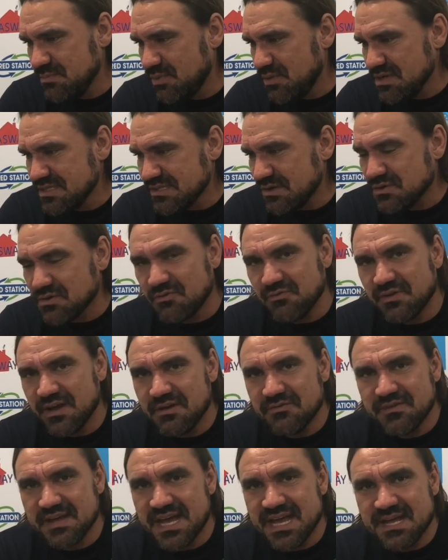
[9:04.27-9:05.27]
points out of
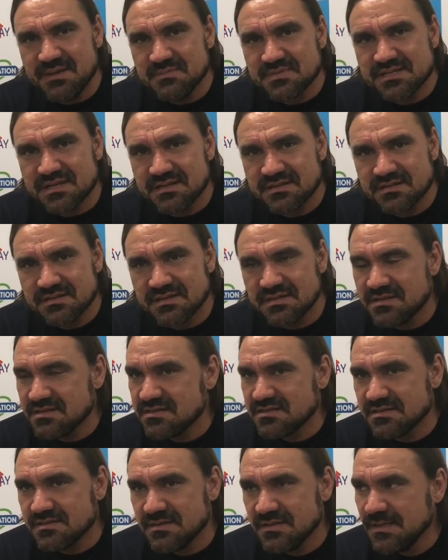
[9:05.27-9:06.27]
5 games,
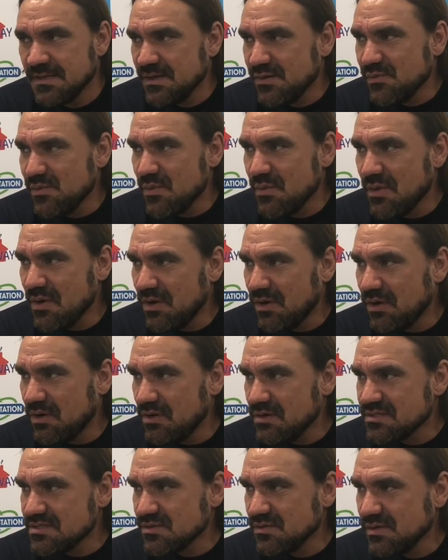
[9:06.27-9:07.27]
and we were
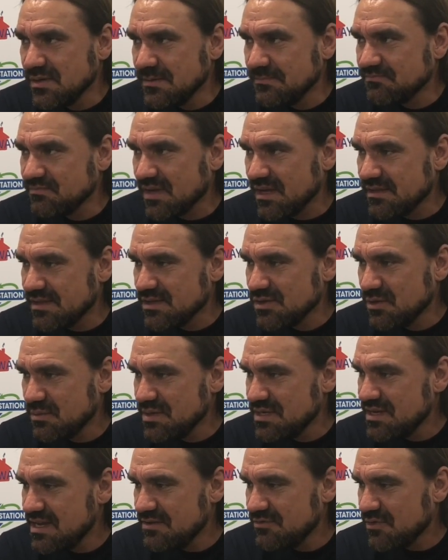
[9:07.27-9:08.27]
also, I think,
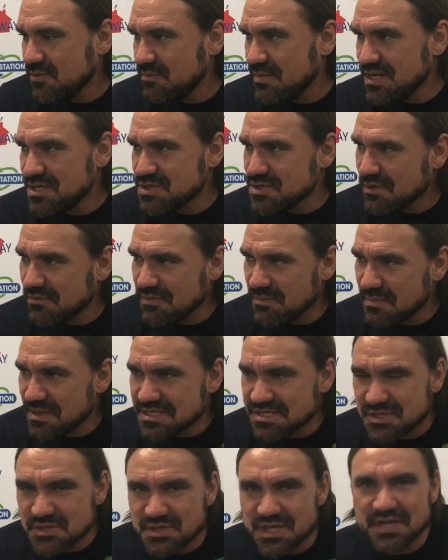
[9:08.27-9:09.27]
nominated for Manager of the
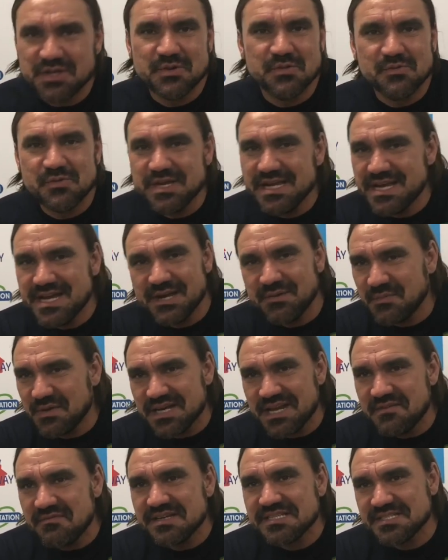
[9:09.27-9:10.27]
Month in January and
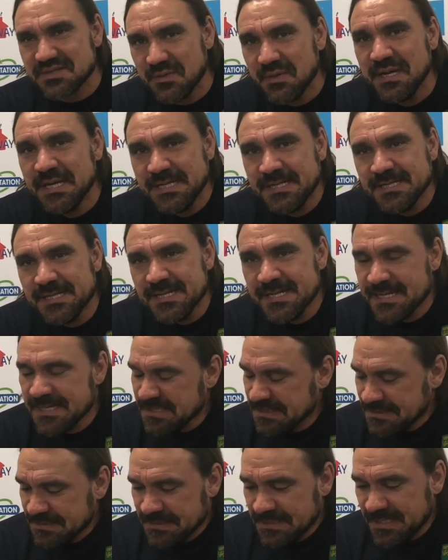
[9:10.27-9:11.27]
whatever. So
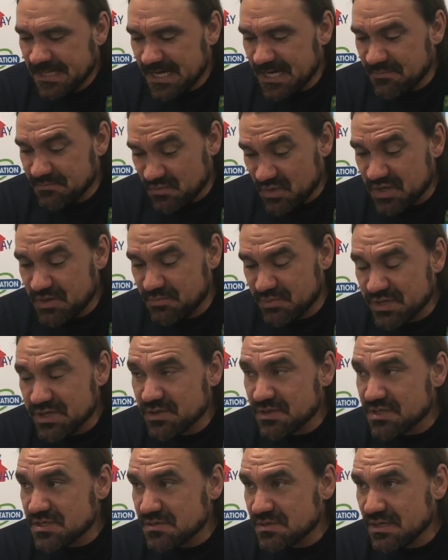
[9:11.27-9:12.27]
we had a pretty
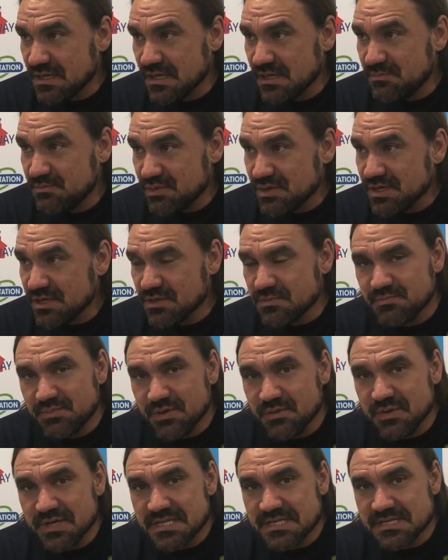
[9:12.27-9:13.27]
good
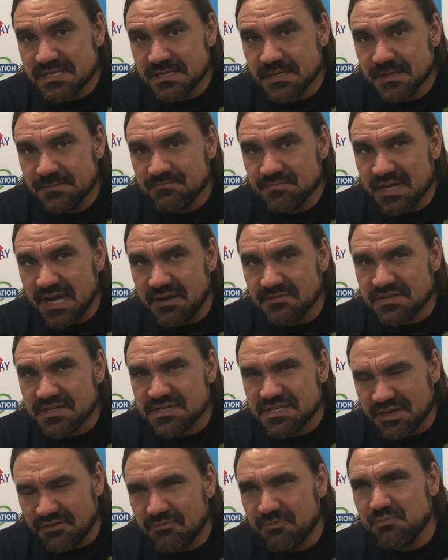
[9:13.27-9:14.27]
period after a
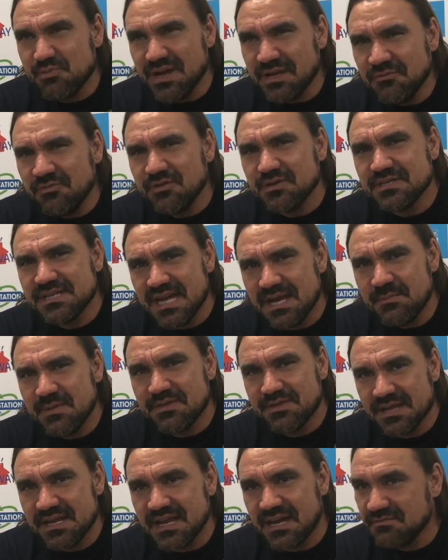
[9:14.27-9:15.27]
tough Brentford game.
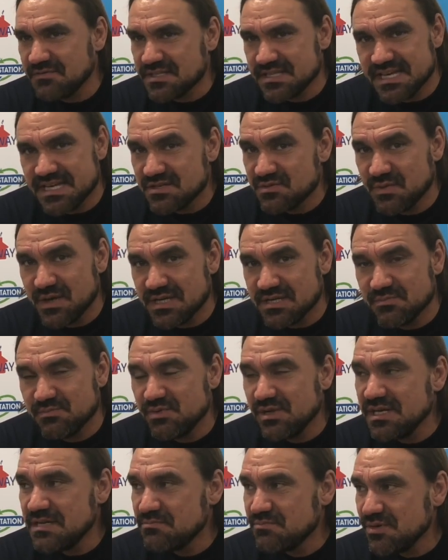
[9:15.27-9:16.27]
I think after that we had a
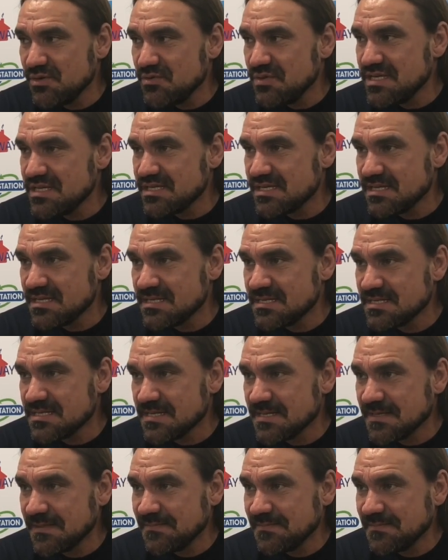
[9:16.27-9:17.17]
brilliant period, and